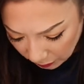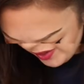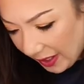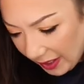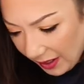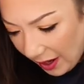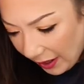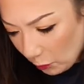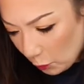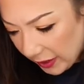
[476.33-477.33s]
Then
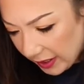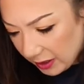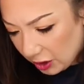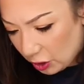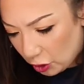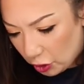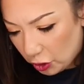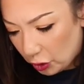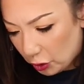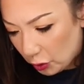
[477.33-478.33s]
I went
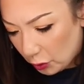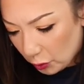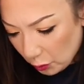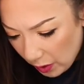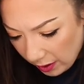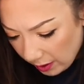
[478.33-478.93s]
to,